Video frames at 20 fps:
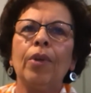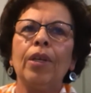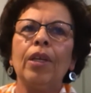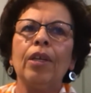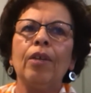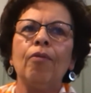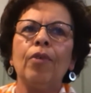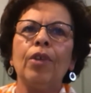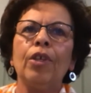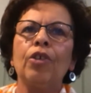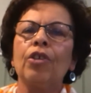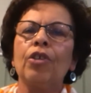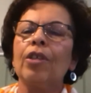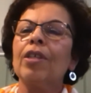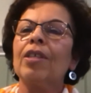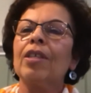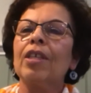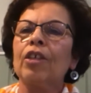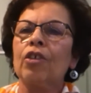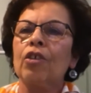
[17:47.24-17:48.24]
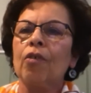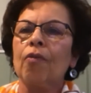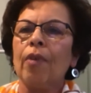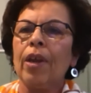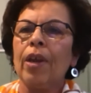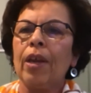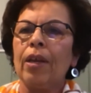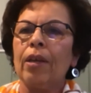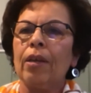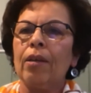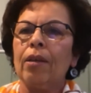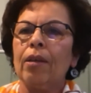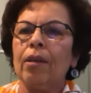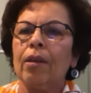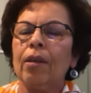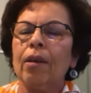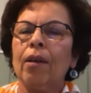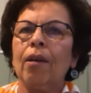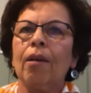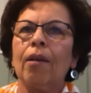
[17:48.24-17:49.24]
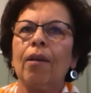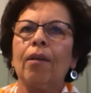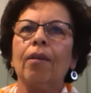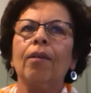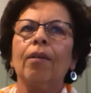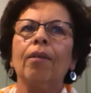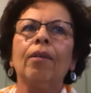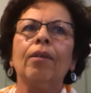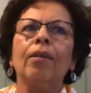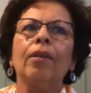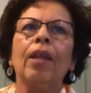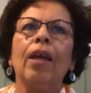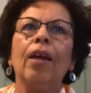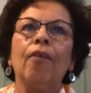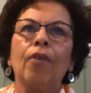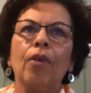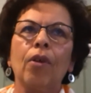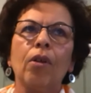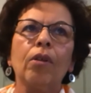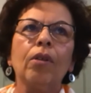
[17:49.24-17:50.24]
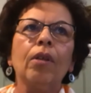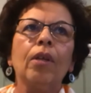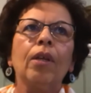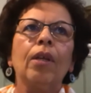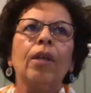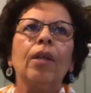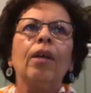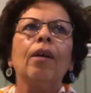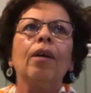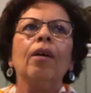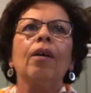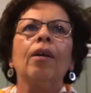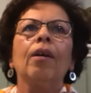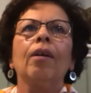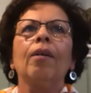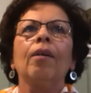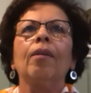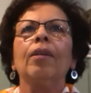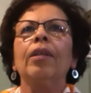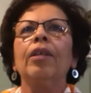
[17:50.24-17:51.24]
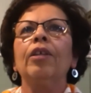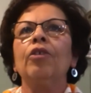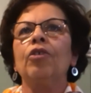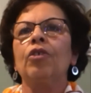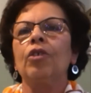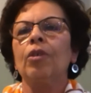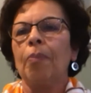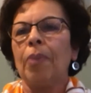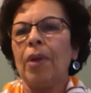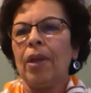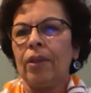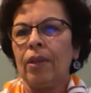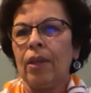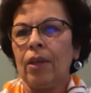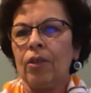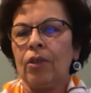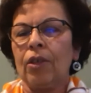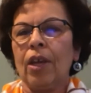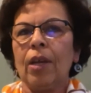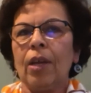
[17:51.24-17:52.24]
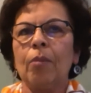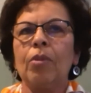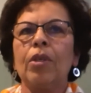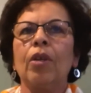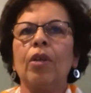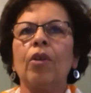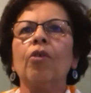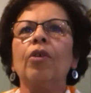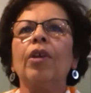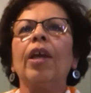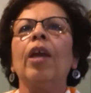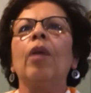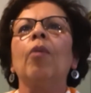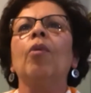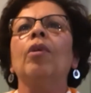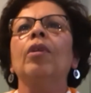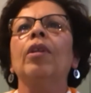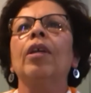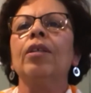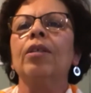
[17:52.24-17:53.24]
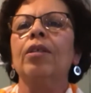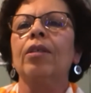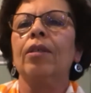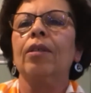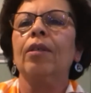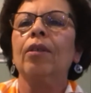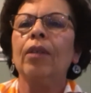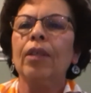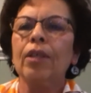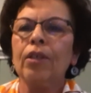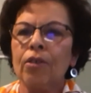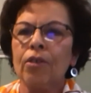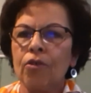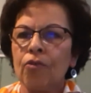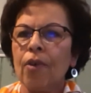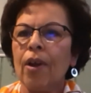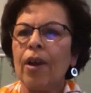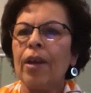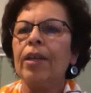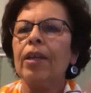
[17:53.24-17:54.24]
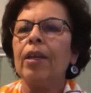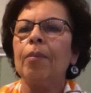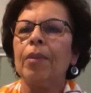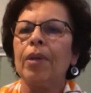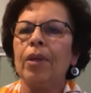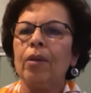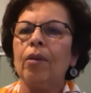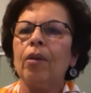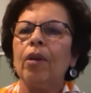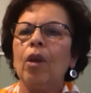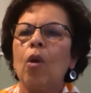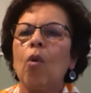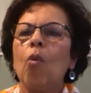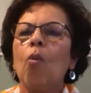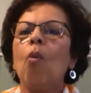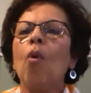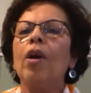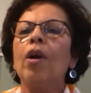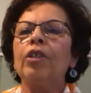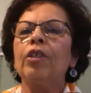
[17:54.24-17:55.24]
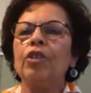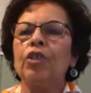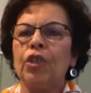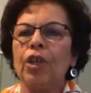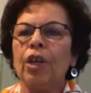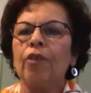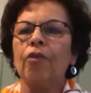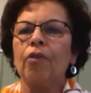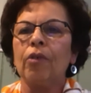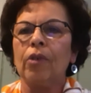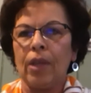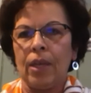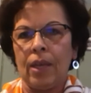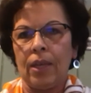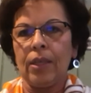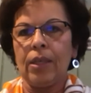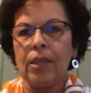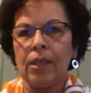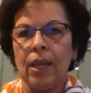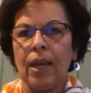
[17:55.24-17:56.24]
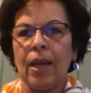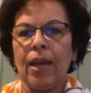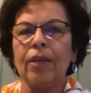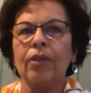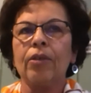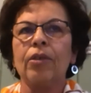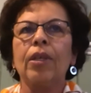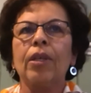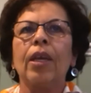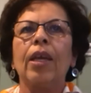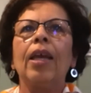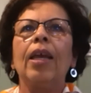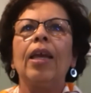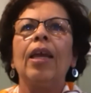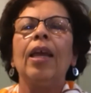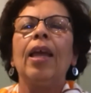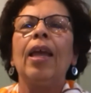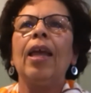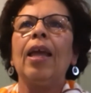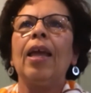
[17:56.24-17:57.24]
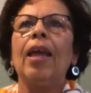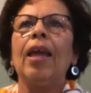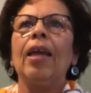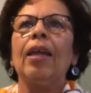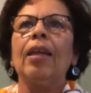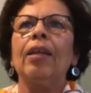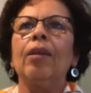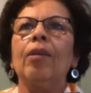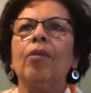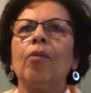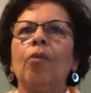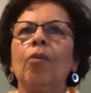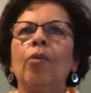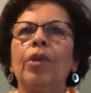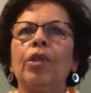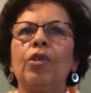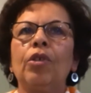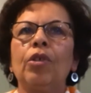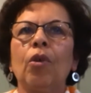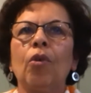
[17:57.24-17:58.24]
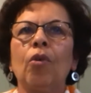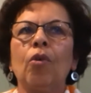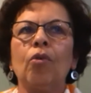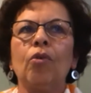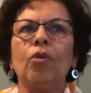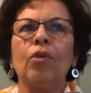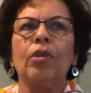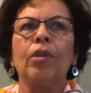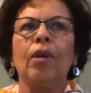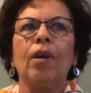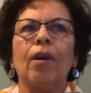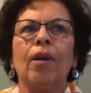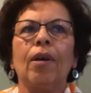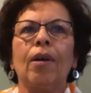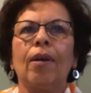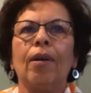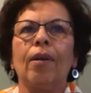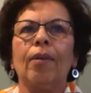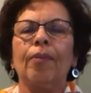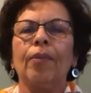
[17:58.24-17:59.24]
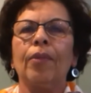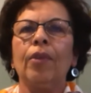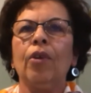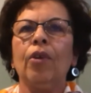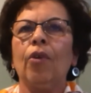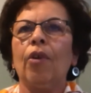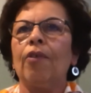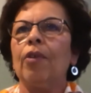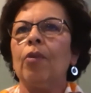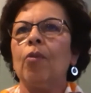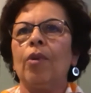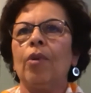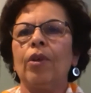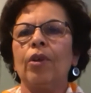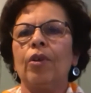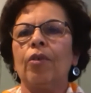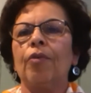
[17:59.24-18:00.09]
he reached the 6th grade level, leadership at that time said, okay, well, let's try him in one general ed class. And we chose, everyone